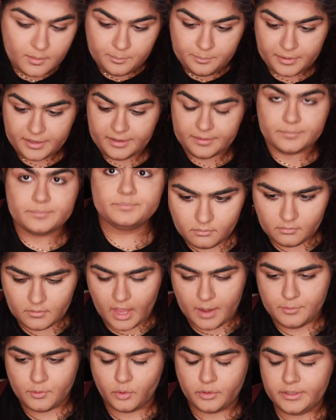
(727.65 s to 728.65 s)
But
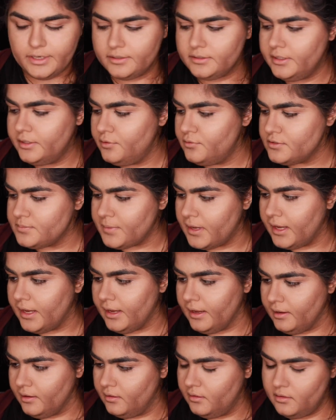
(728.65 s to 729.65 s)
I would ordinarily use my